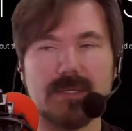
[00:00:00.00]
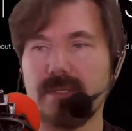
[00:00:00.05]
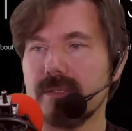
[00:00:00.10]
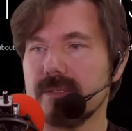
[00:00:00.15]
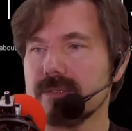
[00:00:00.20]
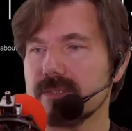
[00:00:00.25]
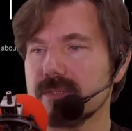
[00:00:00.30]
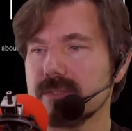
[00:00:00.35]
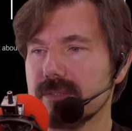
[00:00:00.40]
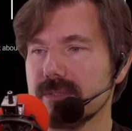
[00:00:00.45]

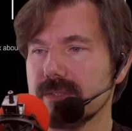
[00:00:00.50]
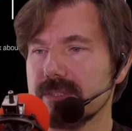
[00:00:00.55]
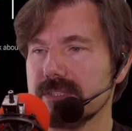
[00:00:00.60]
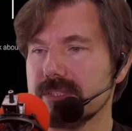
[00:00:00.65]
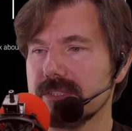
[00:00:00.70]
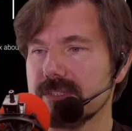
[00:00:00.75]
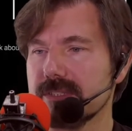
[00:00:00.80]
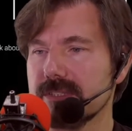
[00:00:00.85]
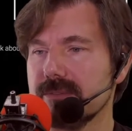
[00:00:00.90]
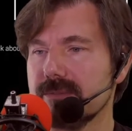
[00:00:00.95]
so this
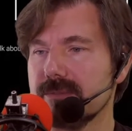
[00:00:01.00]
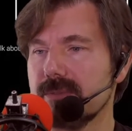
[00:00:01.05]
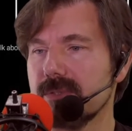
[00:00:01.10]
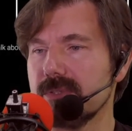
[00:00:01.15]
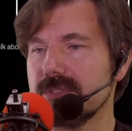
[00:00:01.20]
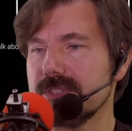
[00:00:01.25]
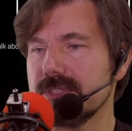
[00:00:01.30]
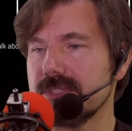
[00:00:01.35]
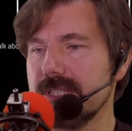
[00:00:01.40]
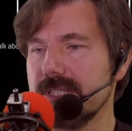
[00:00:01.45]
is the
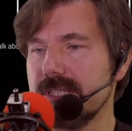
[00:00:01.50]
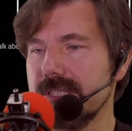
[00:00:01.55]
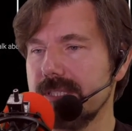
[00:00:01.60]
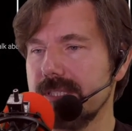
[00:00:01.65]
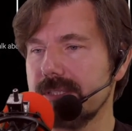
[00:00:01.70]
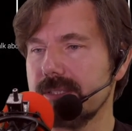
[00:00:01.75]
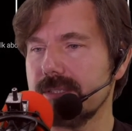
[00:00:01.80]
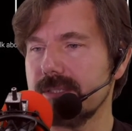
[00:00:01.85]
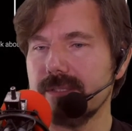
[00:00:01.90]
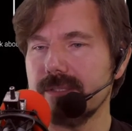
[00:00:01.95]
version
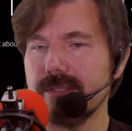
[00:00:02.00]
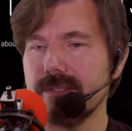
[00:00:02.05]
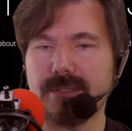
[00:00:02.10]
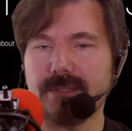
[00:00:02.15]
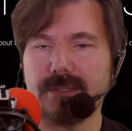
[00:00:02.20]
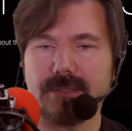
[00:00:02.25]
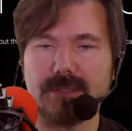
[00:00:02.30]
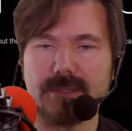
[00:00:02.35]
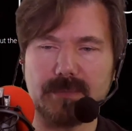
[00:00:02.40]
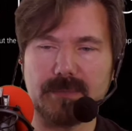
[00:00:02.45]
here.
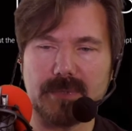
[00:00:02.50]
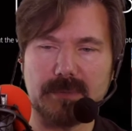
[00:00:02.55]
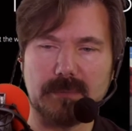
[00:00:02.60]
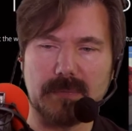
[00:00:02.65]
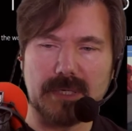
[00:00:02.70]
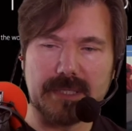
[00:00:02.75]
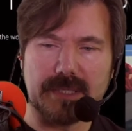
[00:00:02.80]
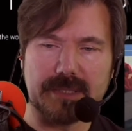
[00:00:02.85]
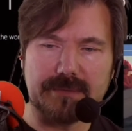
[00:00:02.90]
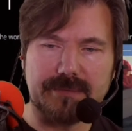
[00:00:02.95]
Let me
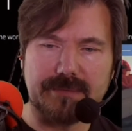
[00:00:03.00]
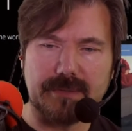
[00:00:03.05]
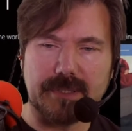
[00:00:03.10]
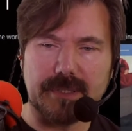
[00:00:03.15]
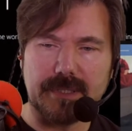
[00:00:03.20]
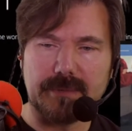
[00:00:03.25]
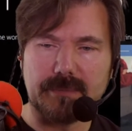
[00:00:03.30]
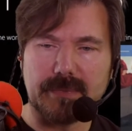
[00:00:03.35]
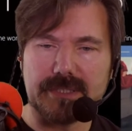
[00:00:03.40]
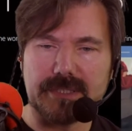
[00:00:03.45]

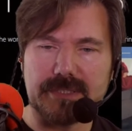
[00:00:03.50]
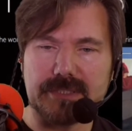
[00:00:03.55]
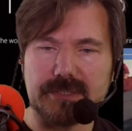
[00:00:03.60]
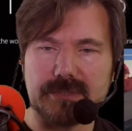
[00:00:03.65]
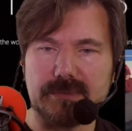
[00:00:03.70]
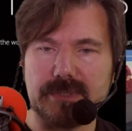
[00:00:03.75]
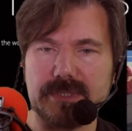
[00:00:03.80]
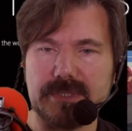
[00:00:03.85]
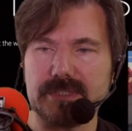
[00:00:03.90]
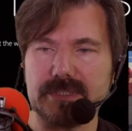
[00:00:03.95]
modify my
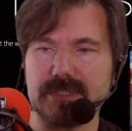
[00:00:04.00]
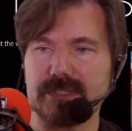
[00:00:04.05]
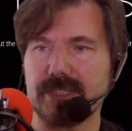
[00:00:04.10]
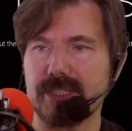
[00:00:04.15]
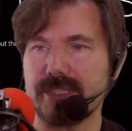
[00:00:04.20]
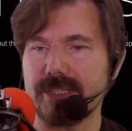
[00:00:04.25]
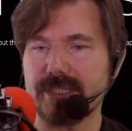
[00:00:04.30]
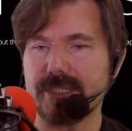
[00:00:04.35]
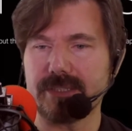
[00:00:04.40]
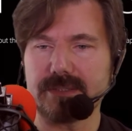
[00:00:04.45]
screen
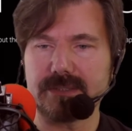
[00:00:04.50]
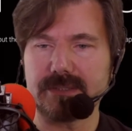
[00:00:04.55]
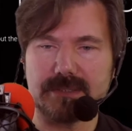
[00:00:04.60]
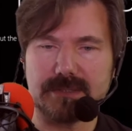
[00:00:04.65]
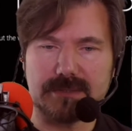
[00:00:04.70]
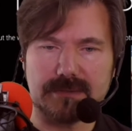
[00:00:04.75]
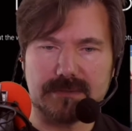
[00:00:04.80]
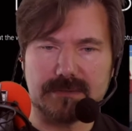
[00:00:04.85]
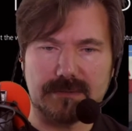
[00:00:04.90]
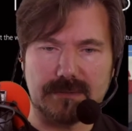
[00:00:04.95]
settings